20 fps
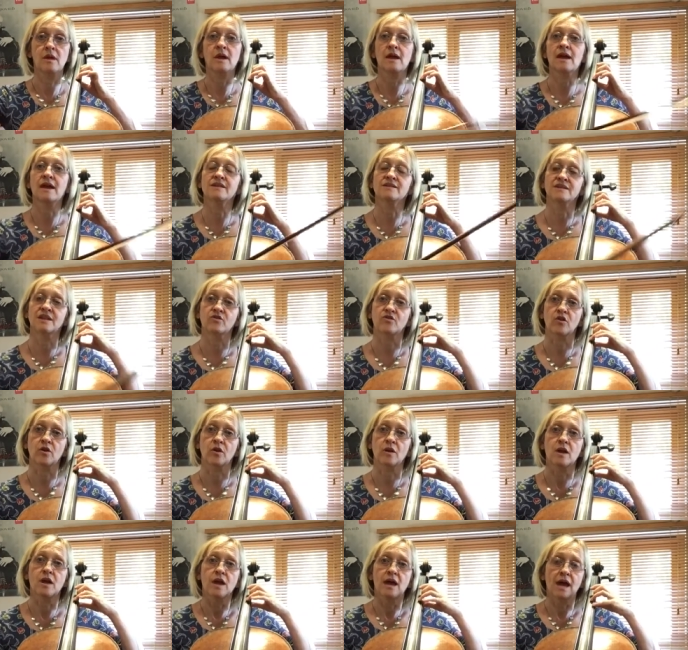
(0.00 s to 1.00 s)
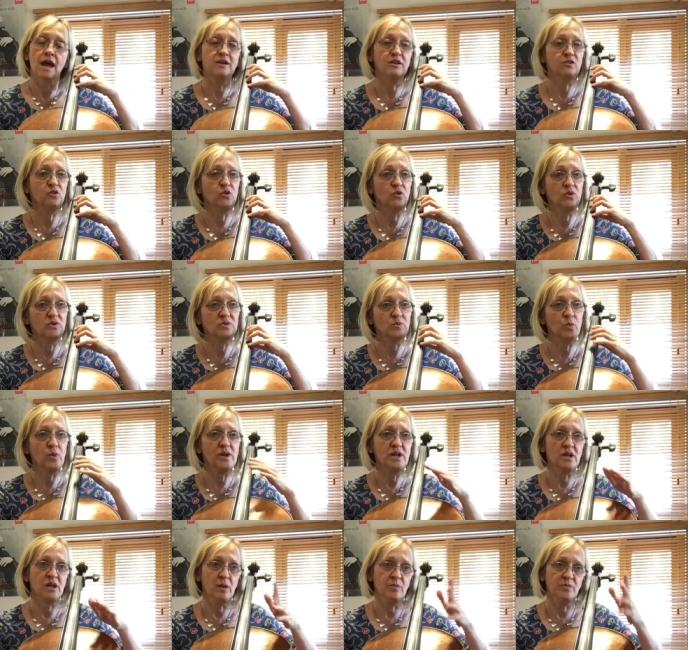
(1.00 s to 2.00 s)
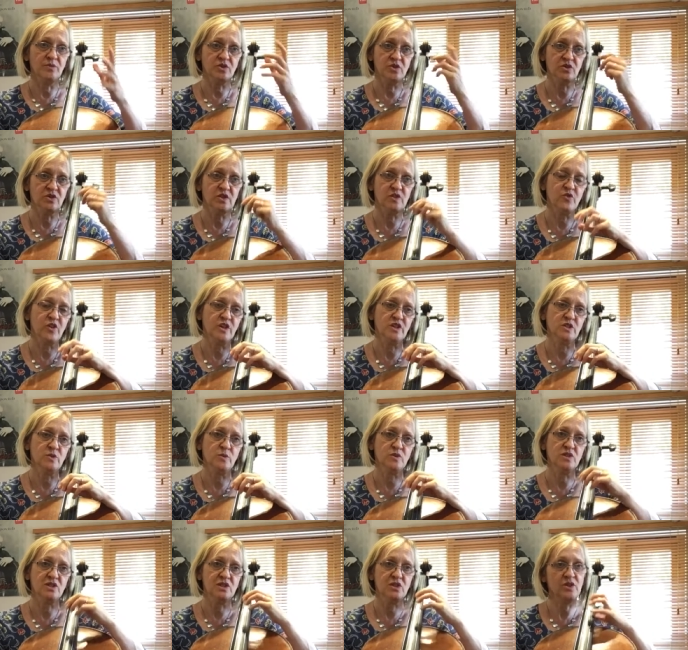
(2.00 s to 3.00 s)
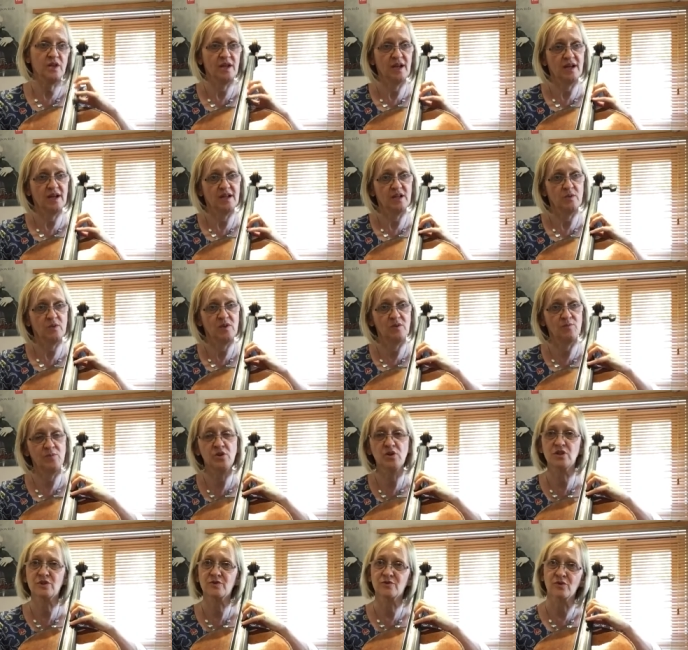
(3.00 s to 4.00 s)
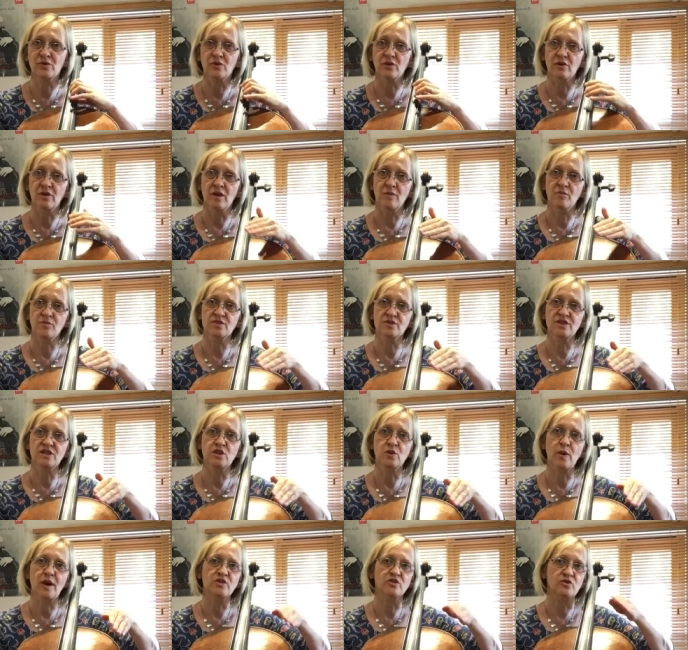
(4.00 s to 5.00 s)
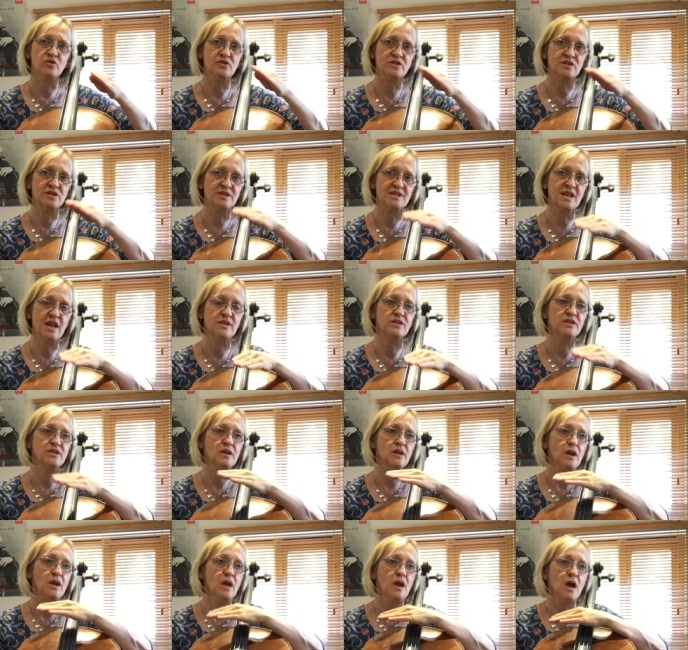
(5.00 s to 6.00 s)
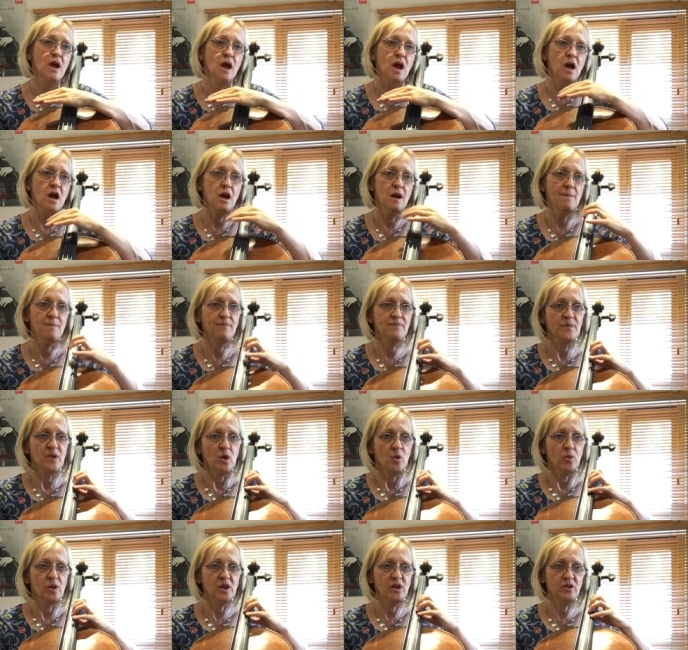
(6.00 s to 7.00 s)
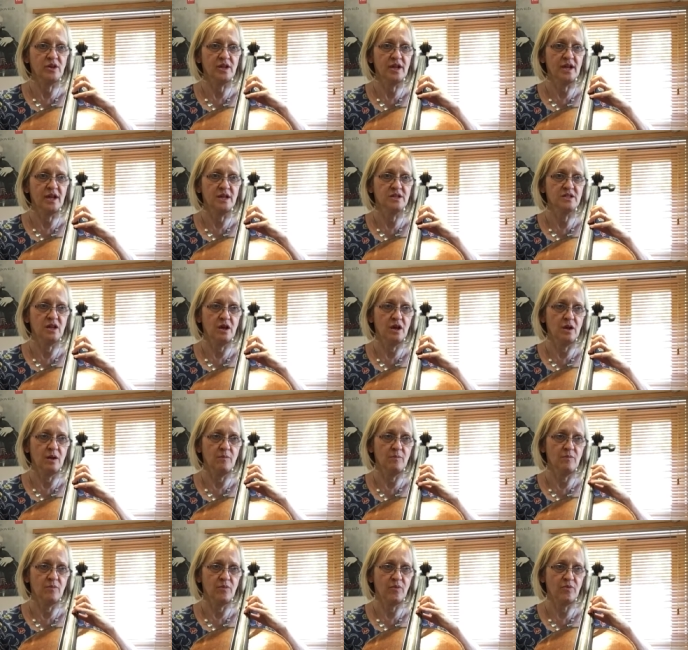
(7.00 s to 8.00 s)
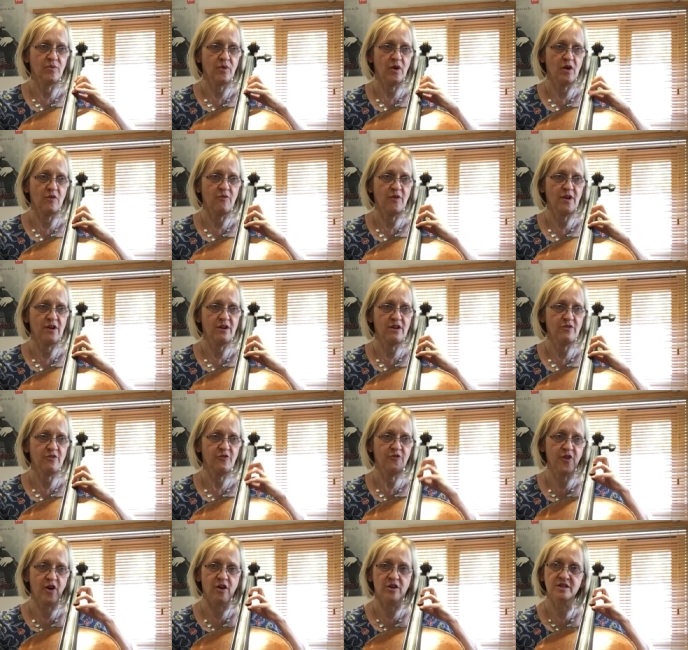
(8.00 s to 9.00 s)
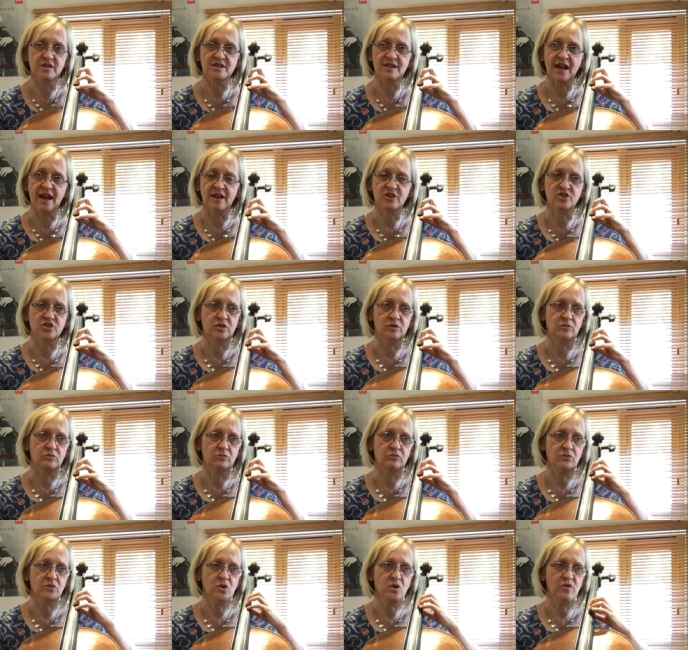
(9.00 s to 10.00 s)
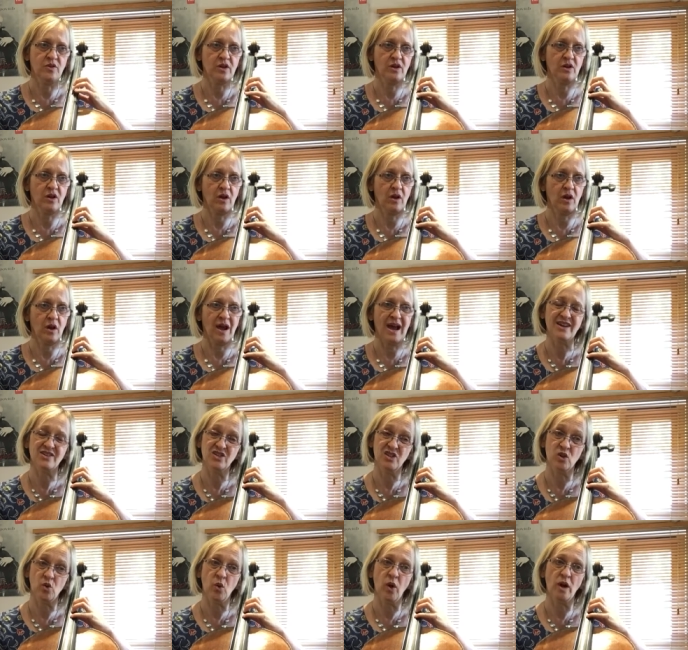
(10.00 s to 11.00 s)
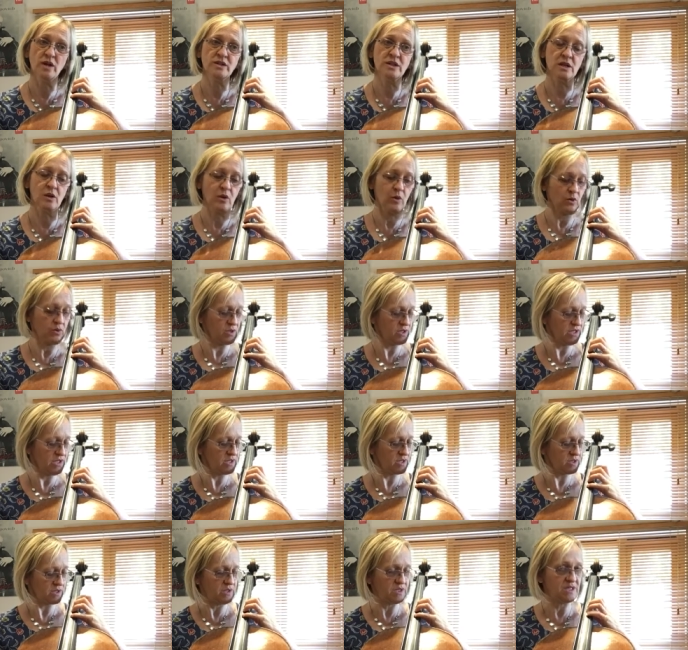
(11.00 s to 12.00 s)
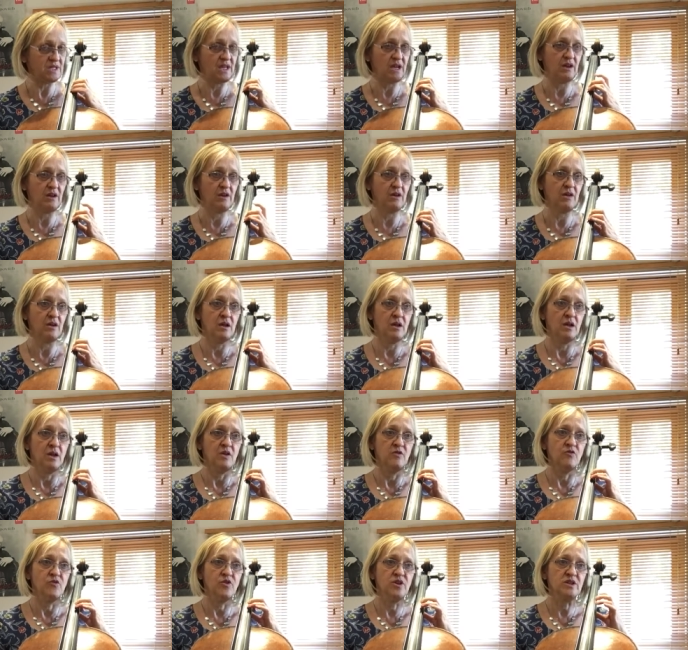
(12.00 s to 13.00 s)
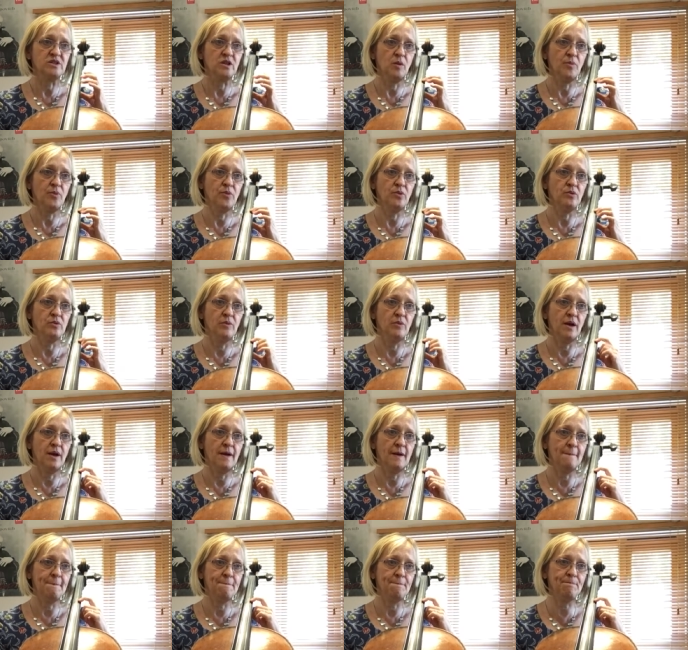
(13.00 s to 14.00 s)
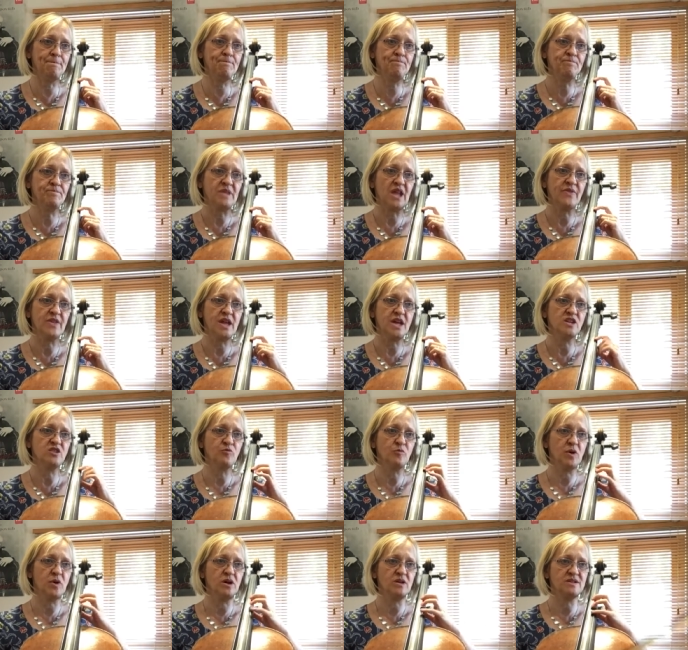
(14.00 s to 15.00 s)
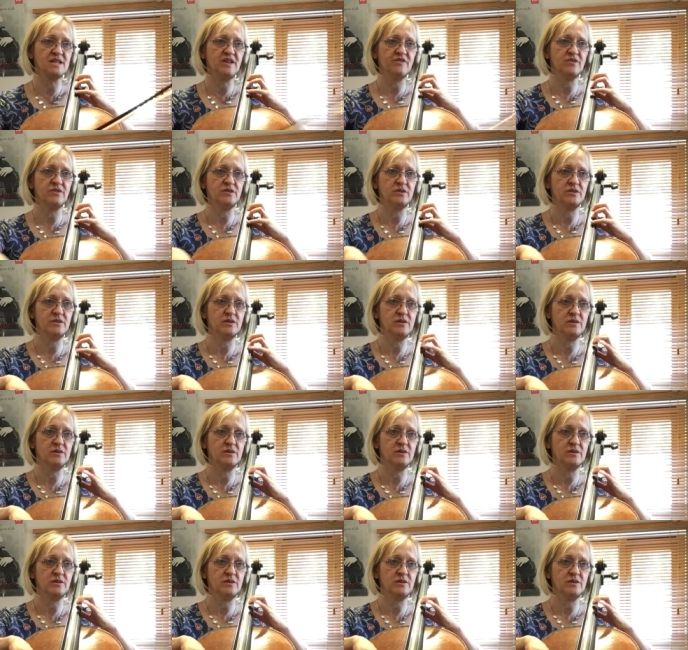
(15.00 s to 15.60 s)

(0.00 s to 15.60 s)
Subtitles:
Etc. And of course, when it comes to this phrase we're just looking at here, the beautiful sequential descent, we're looking at a very fast action, moving actually quite a long distance there. For example, at the end of bar 7,